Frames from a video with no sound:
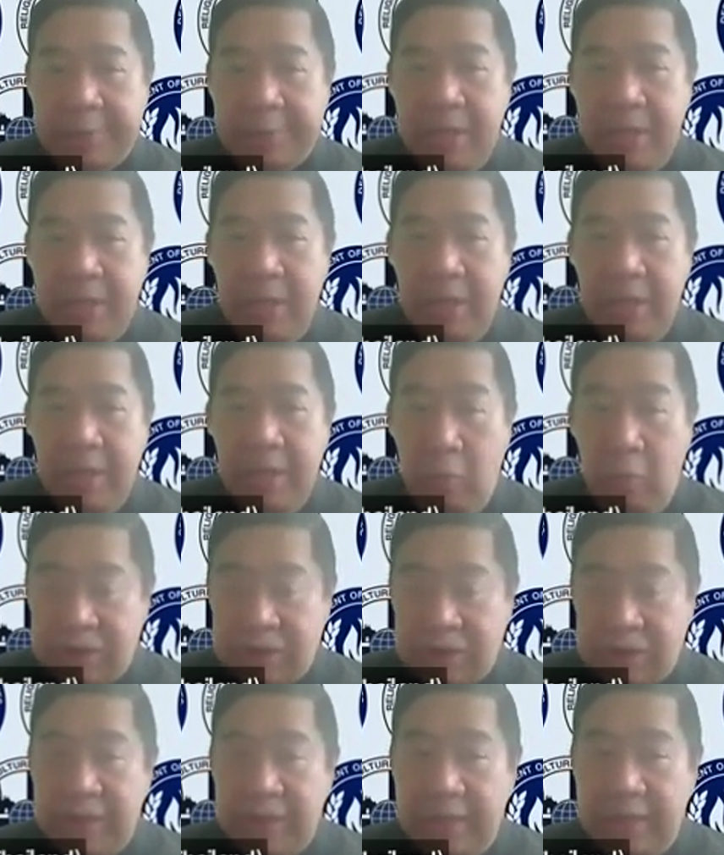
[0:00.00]
which
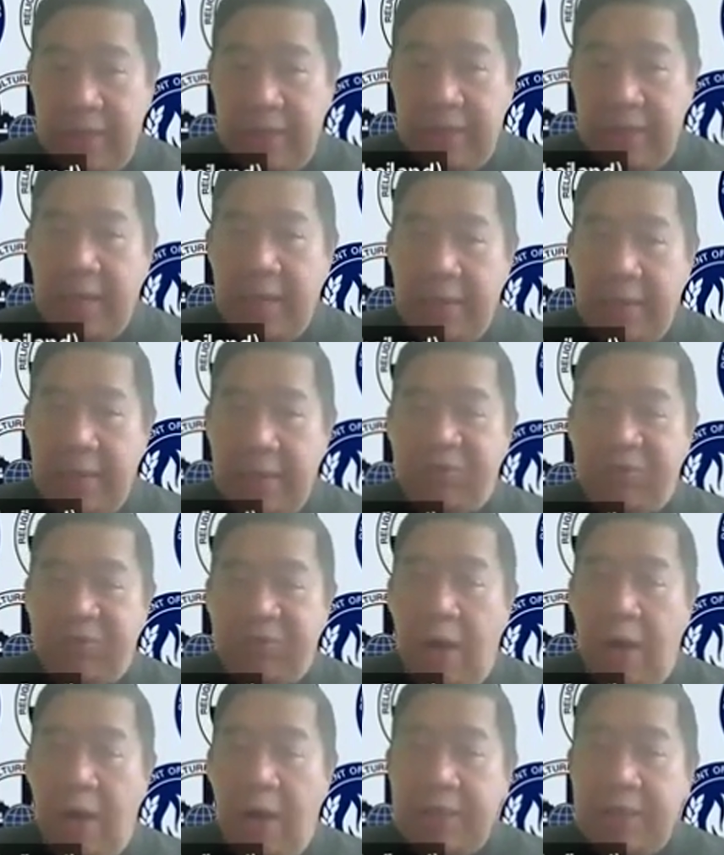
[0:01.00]
is from
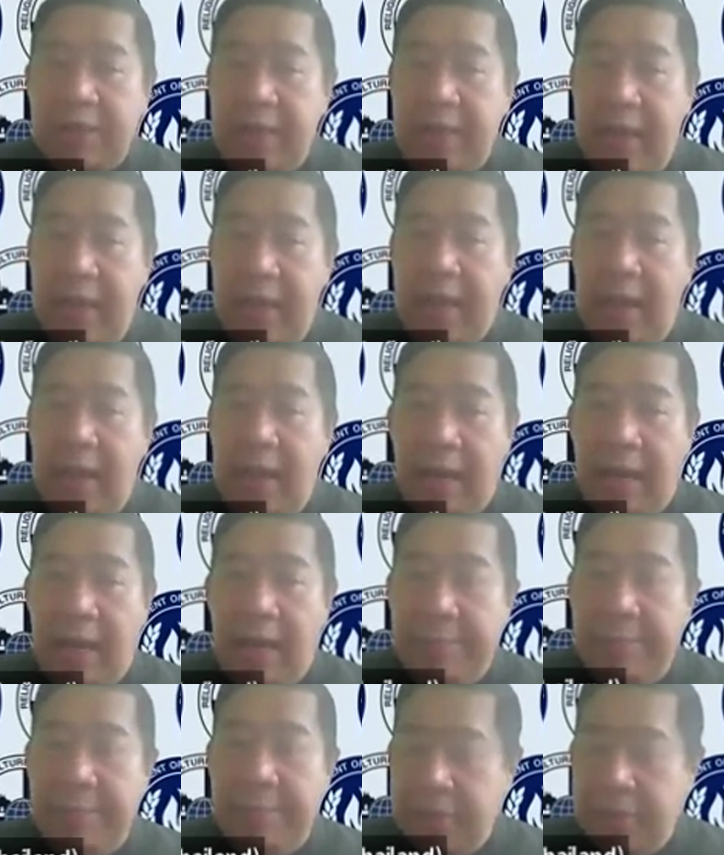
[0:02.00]
the AI
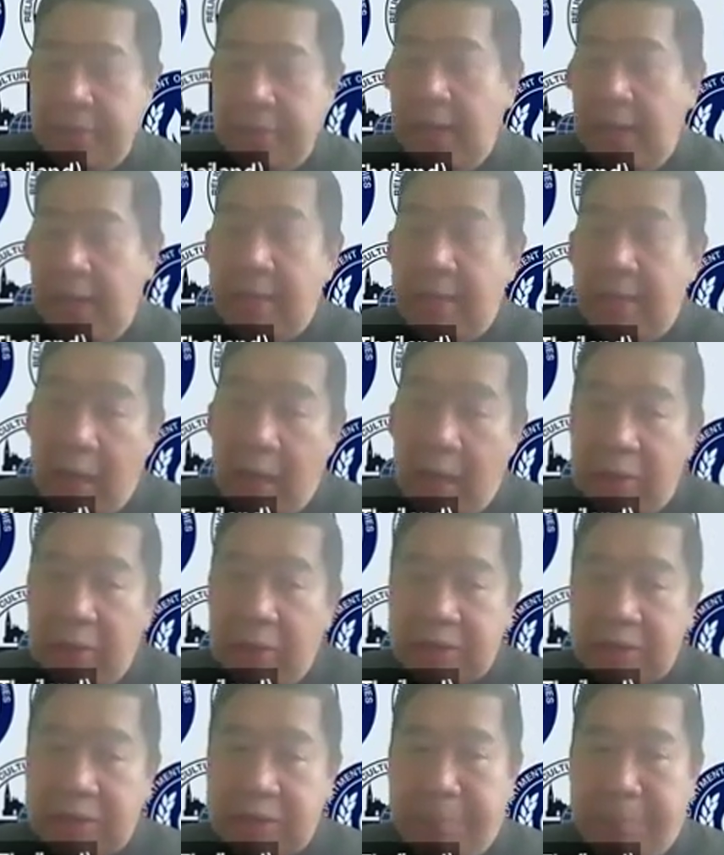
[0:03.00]
language
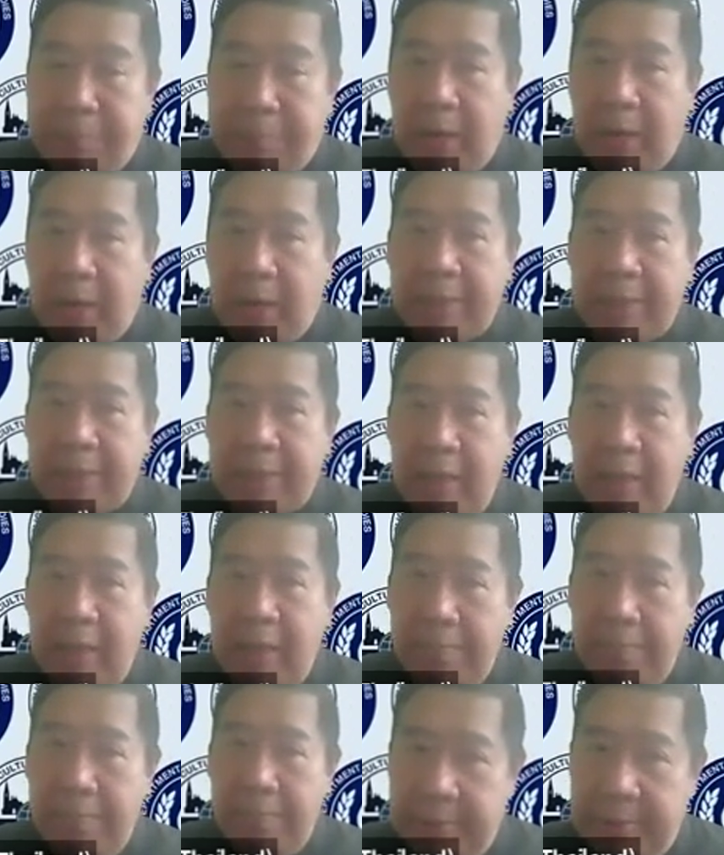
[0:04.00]
part, but
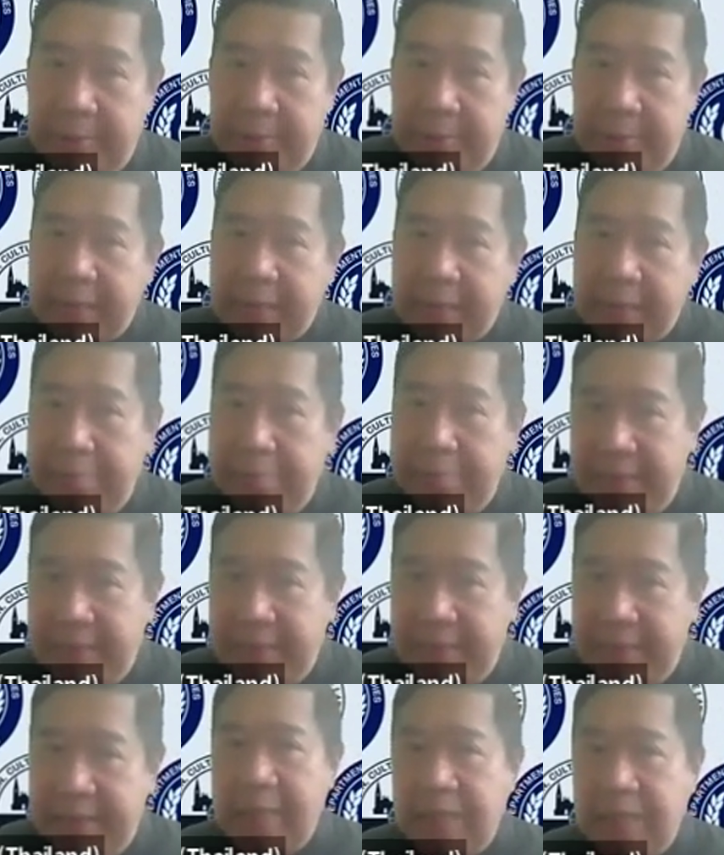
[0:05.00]
medical
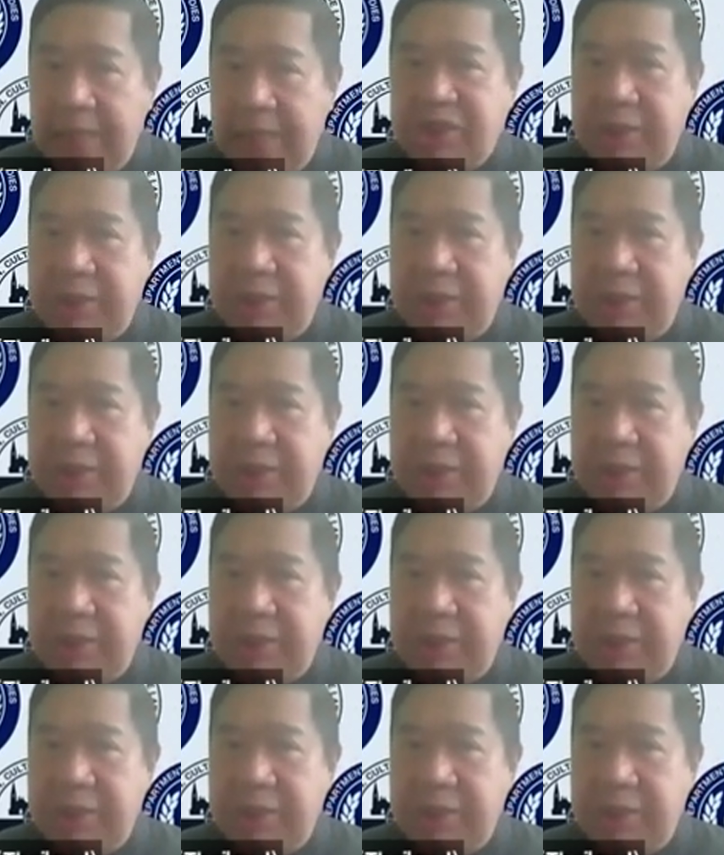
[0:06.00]
engineering